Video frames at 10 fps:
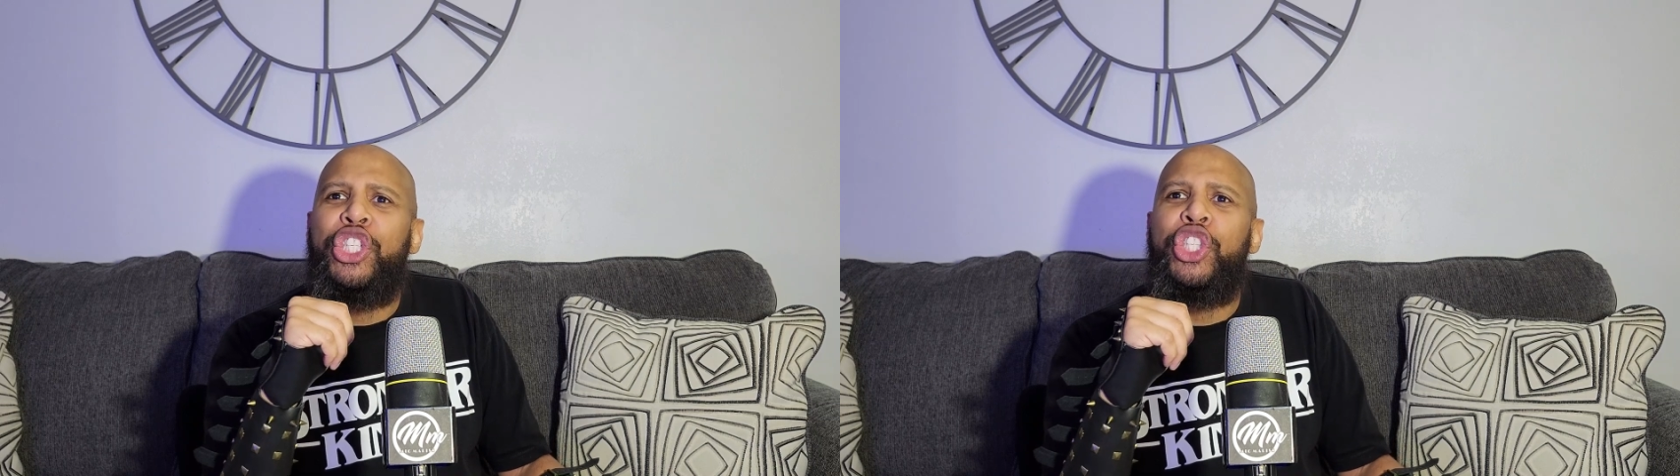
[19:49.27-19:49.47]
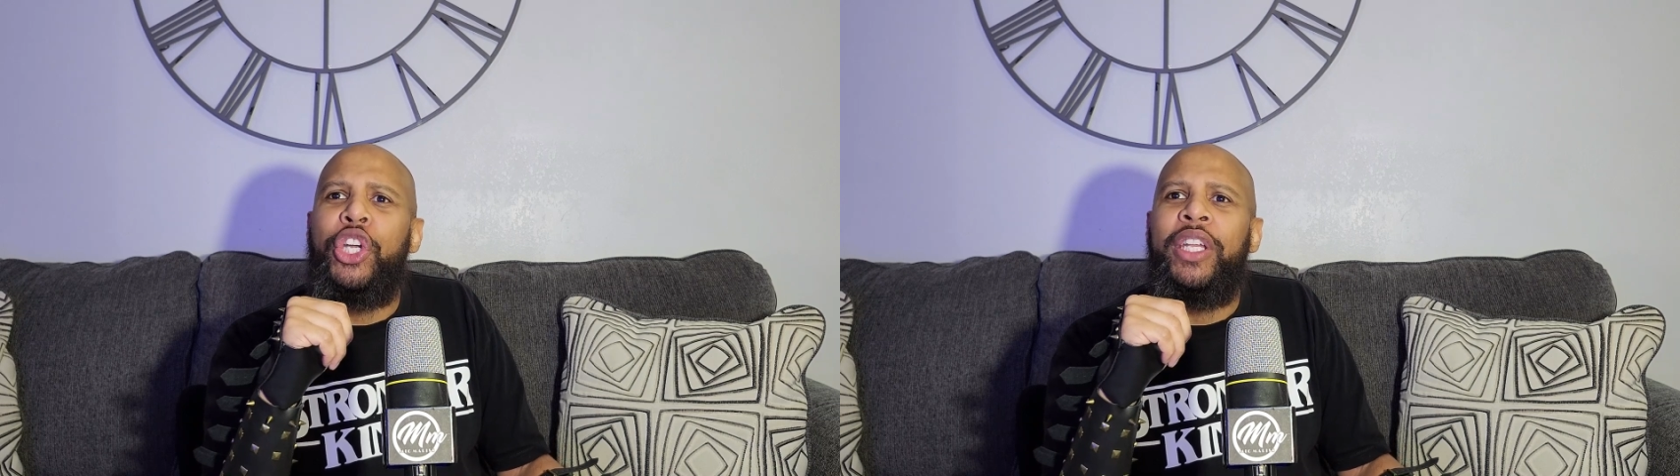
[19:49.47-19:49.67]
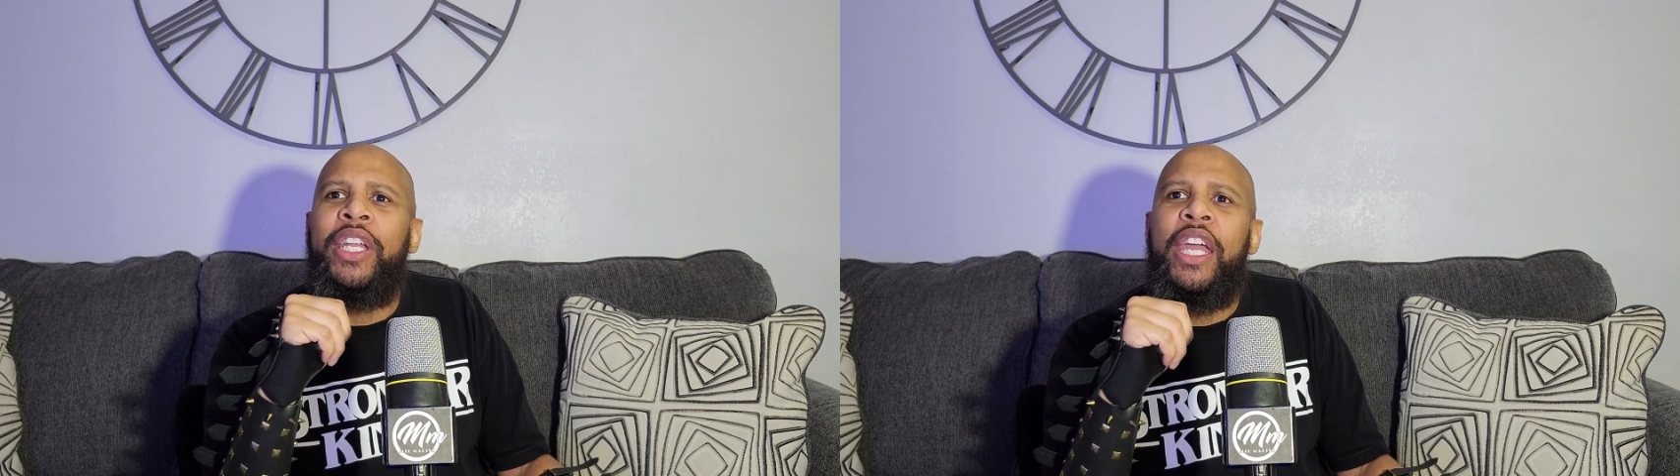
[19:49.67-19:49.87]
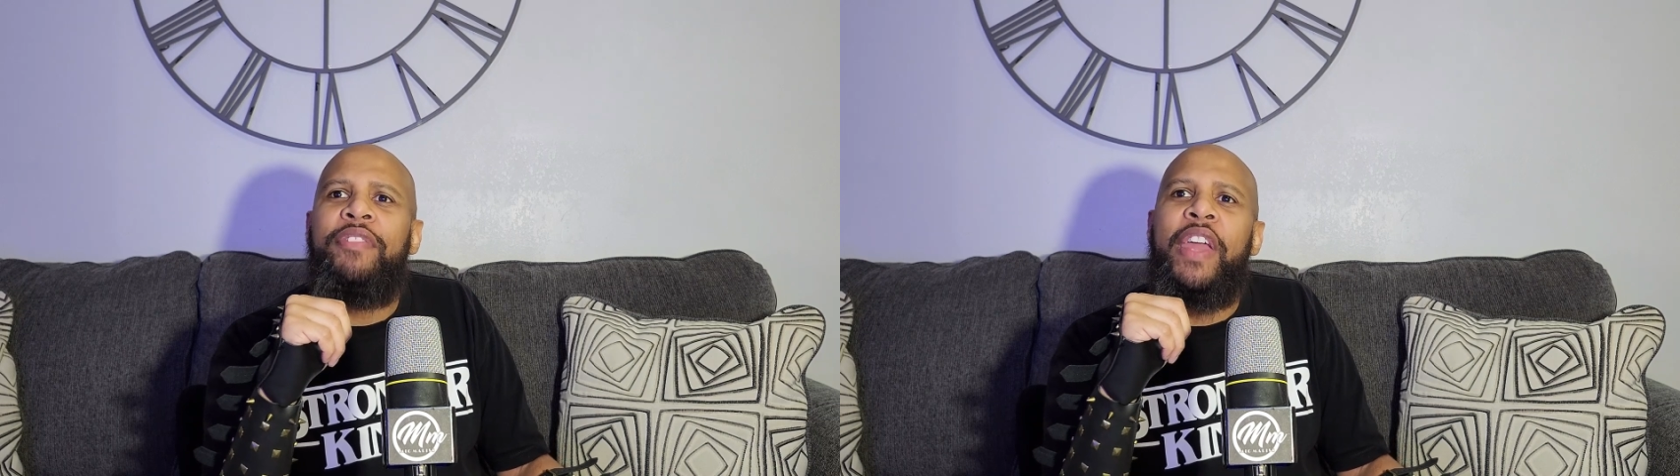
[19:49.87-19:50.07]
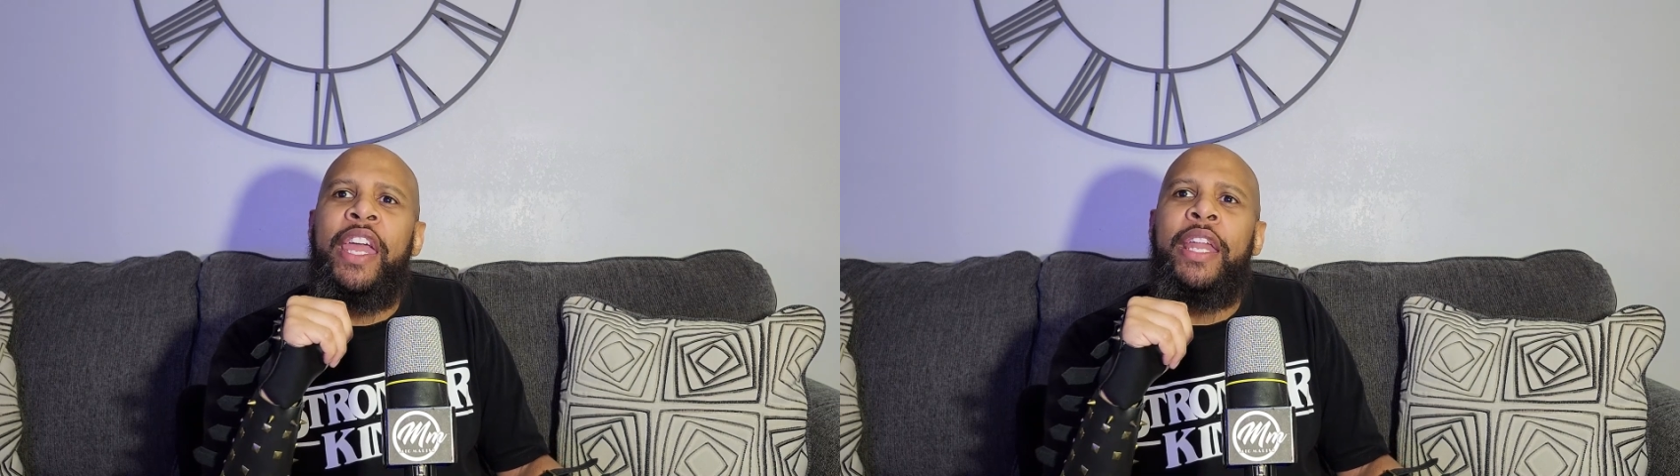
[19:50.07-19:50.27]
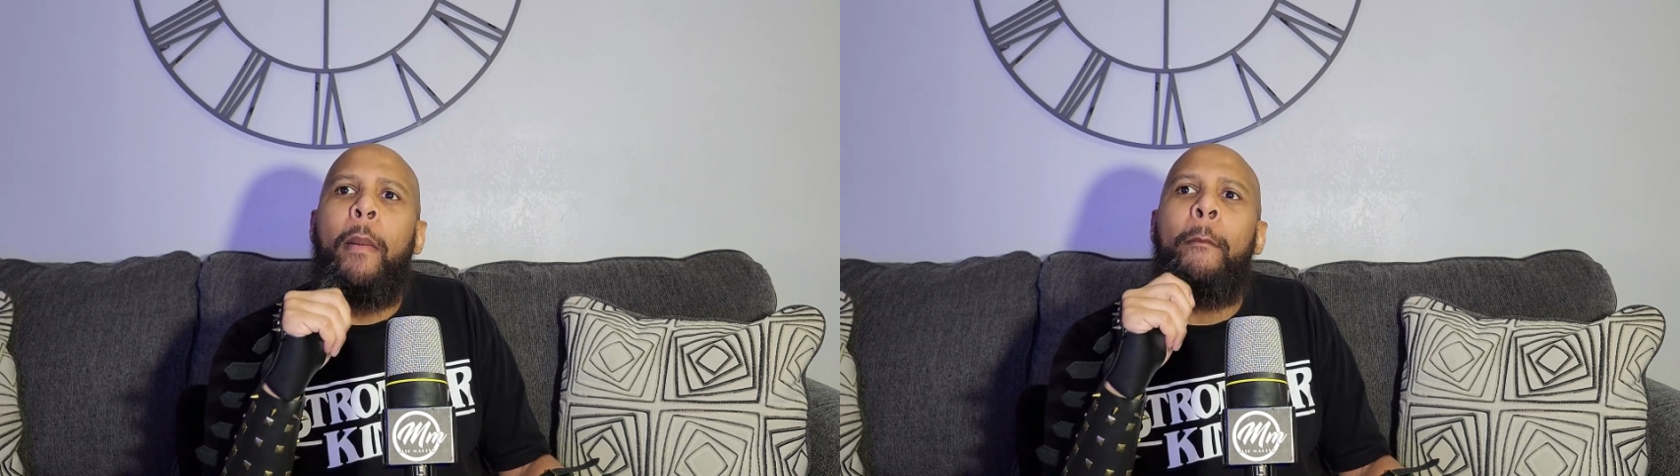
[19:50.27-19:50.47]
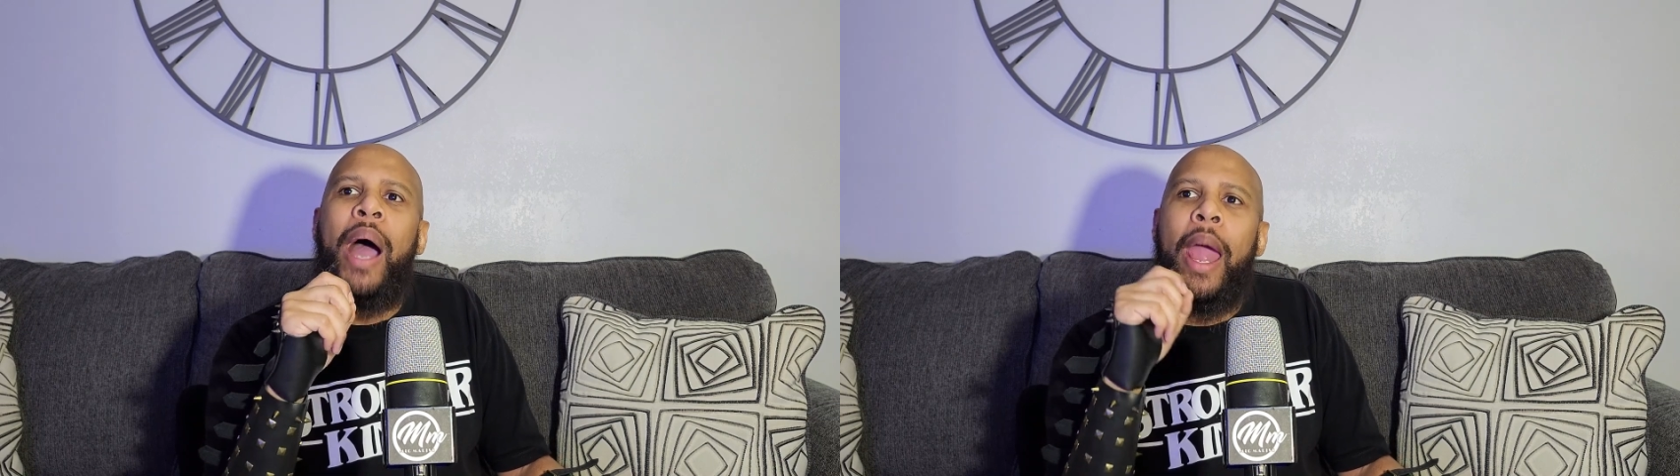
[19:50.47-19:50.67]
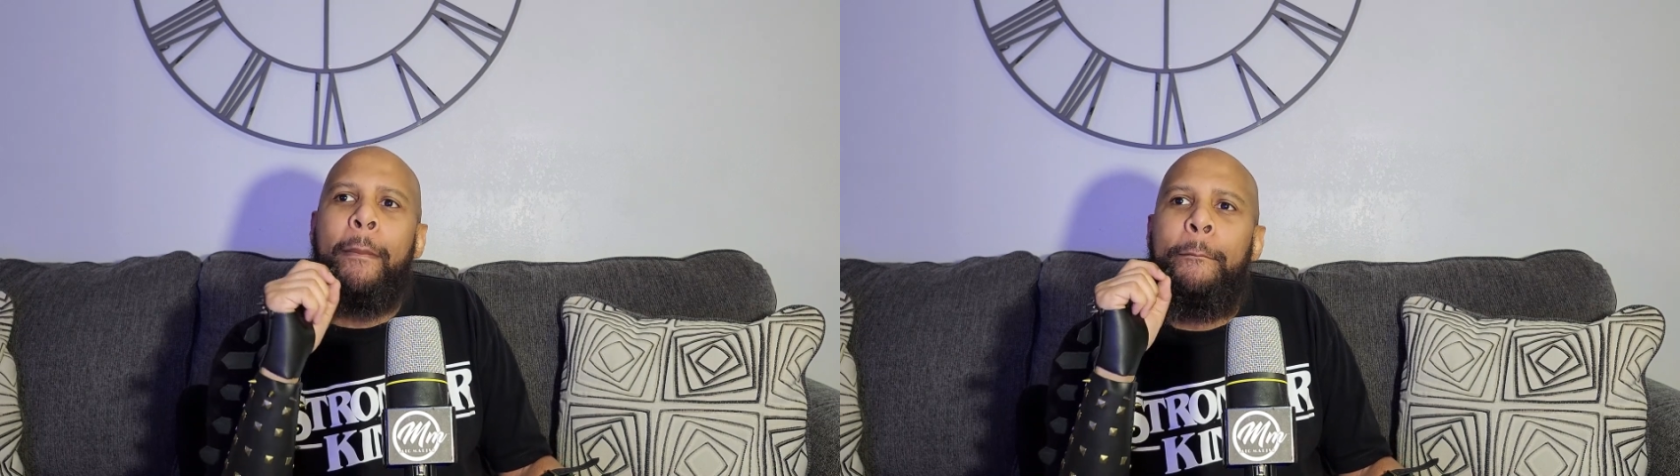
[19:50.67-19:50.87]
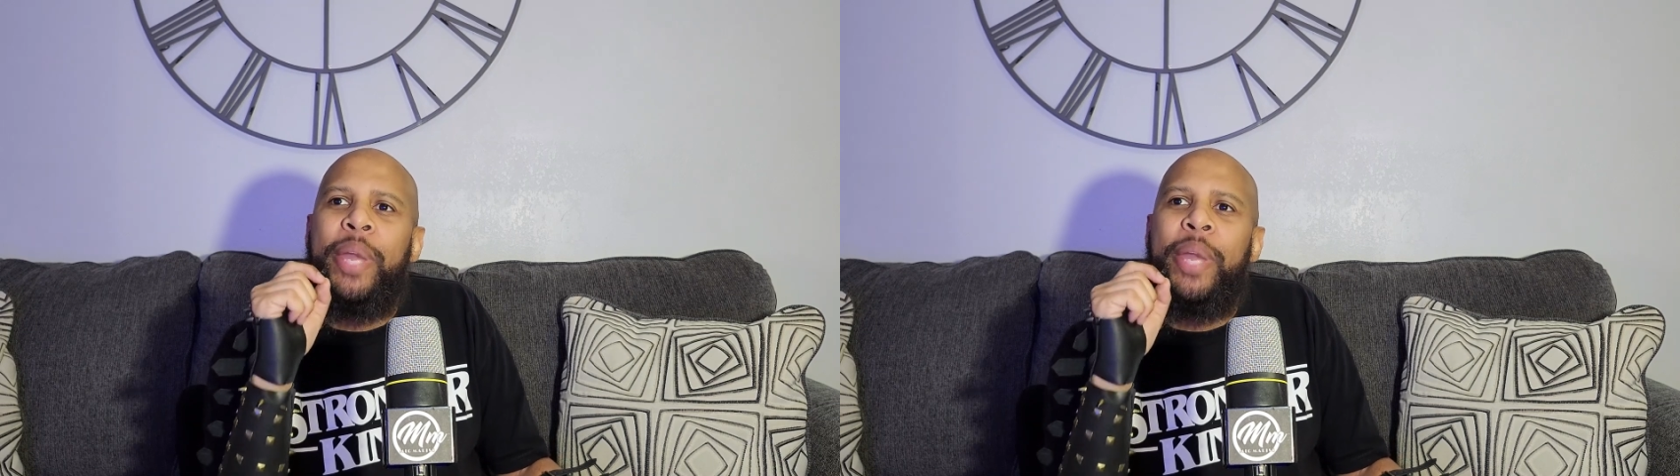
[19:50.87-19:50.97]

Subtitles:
should give it by